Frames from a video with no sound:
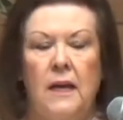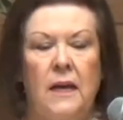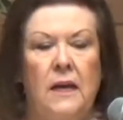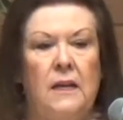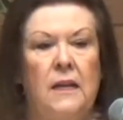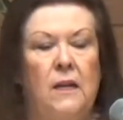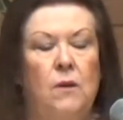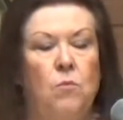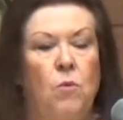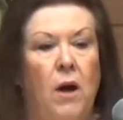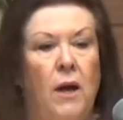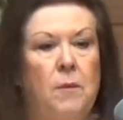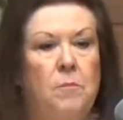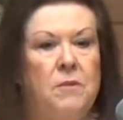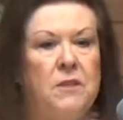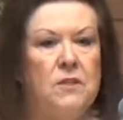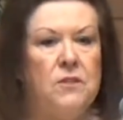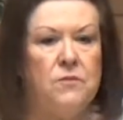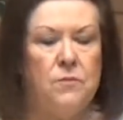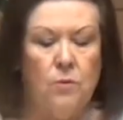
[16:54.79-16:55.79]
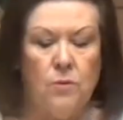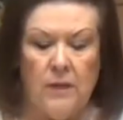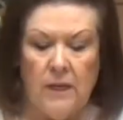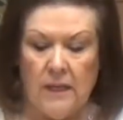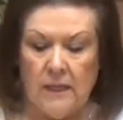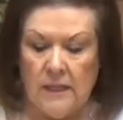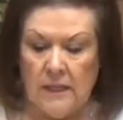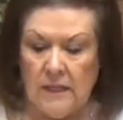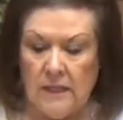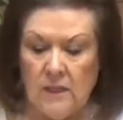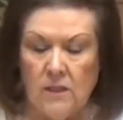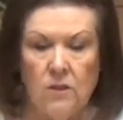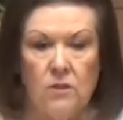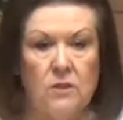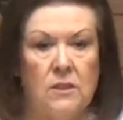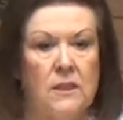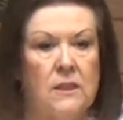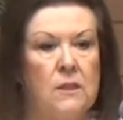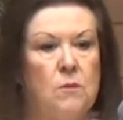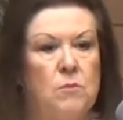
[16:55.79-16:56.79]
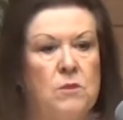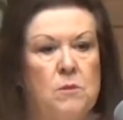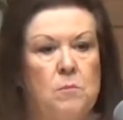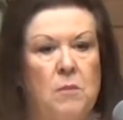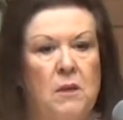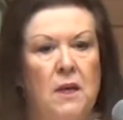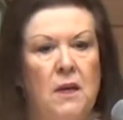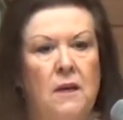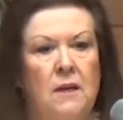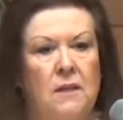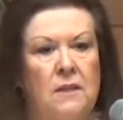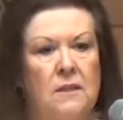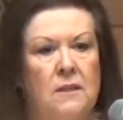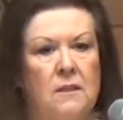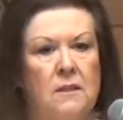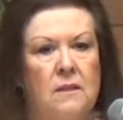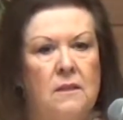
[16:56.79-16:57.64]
And he wiped his forehead and he looked and it was blood.